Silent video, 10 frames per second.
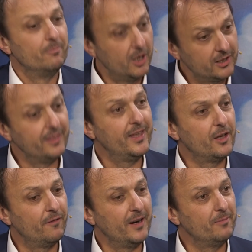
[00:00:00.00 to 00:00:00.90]
Martin, thank
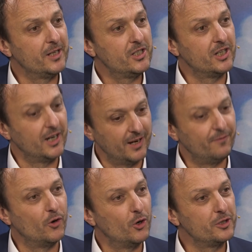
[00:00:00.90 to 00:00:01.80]
you very much
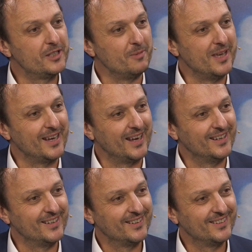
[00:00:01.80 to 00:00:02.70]
for hosting me again.